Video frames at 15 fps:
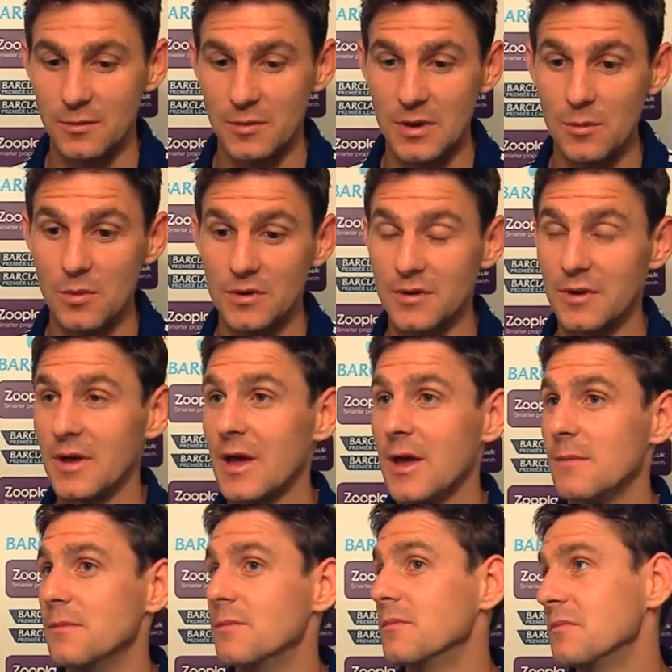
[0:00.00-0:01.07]
we won the
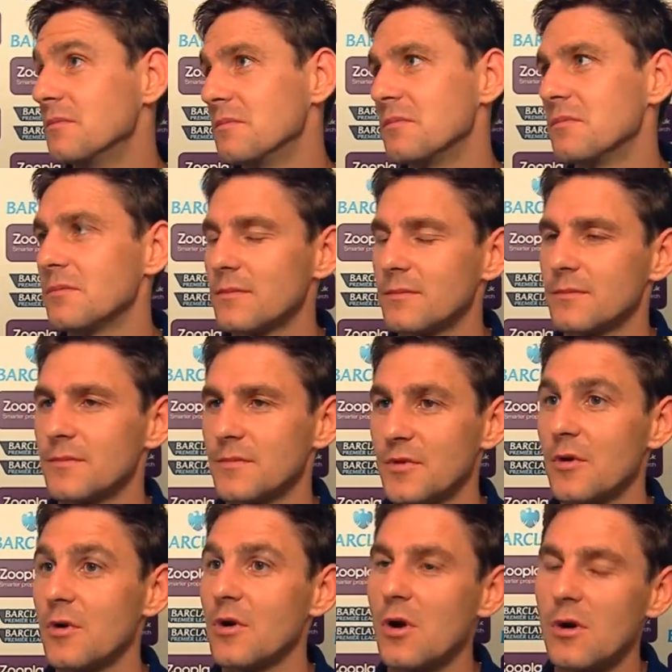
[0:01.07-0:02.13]
game
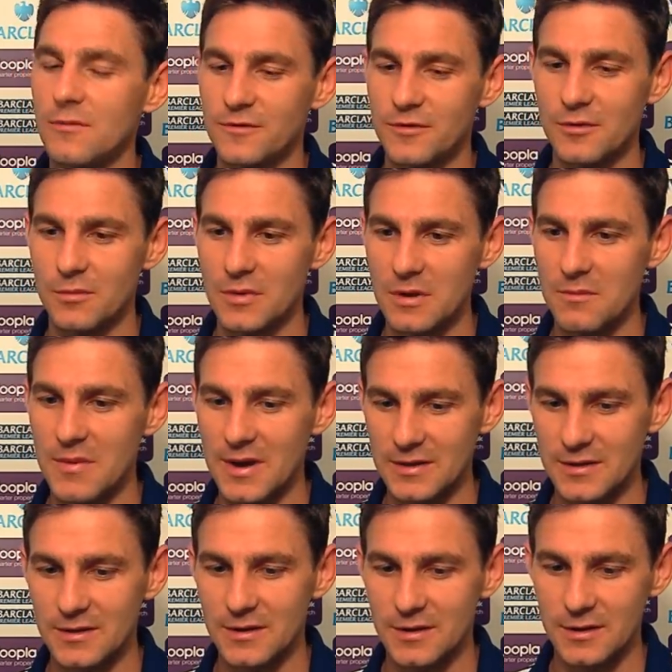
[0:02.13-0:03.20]
not comfortably
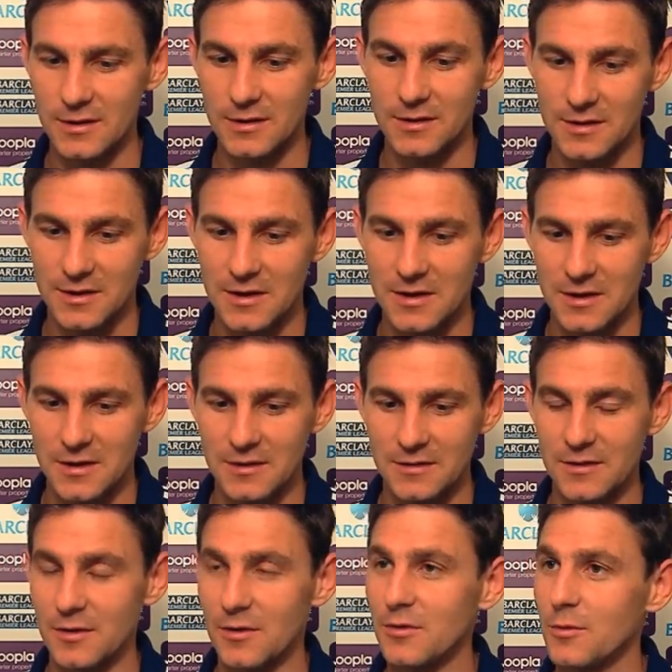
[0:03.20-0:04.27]
but uh,
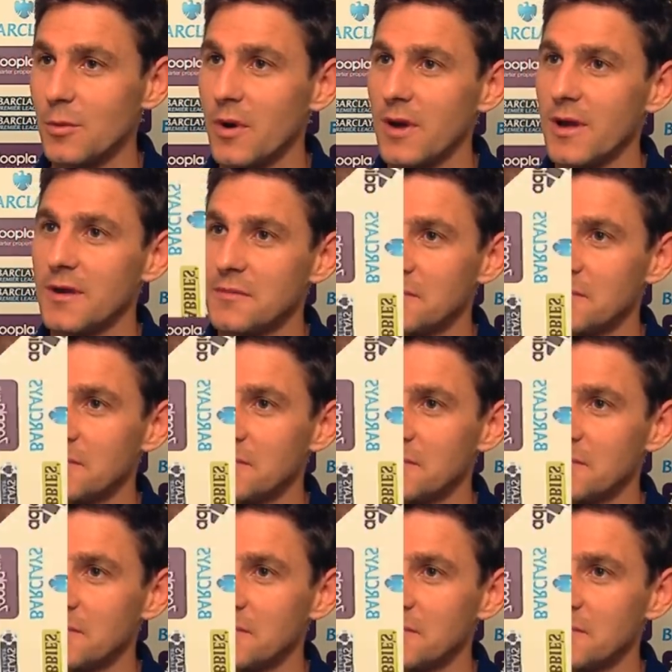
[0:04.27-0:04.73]
in a good way.